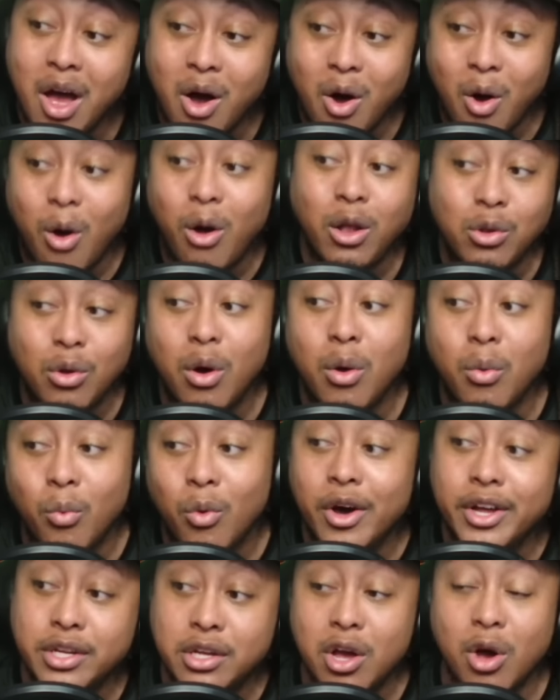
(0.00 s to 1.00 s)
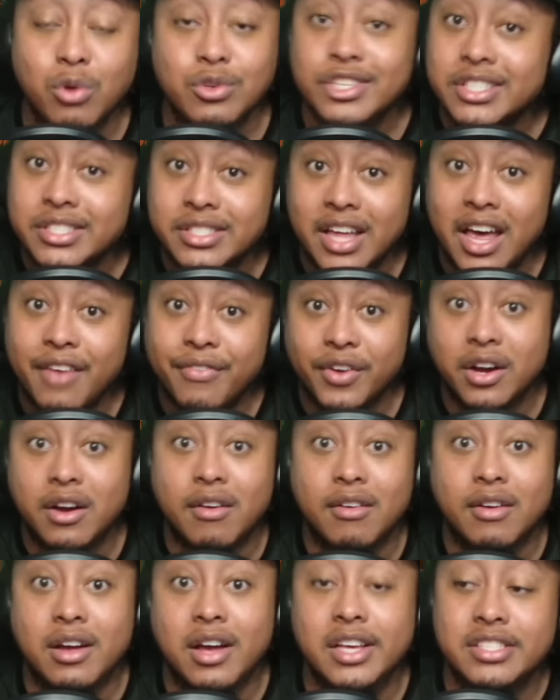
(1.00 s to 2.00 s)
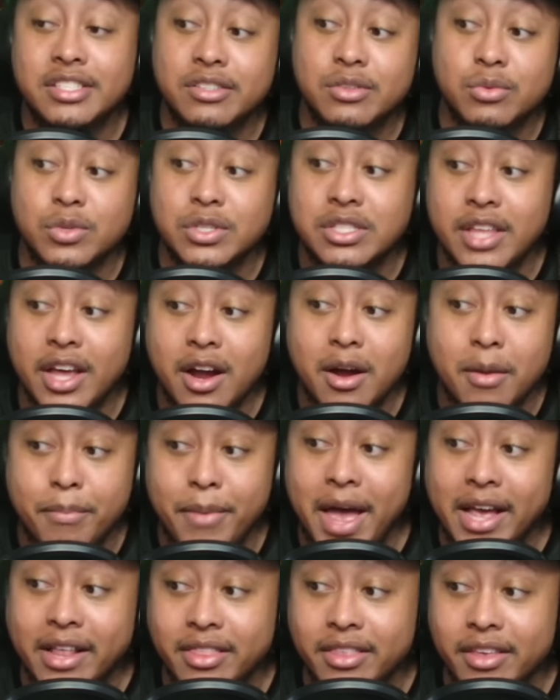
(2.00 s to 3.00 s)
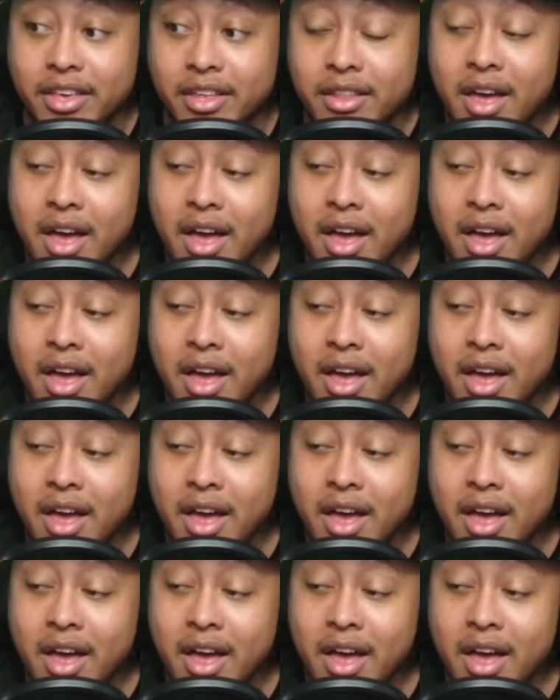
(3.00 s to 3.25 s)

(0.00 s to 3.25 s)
all on one coaching staff, and Kirk Cousins was there back then.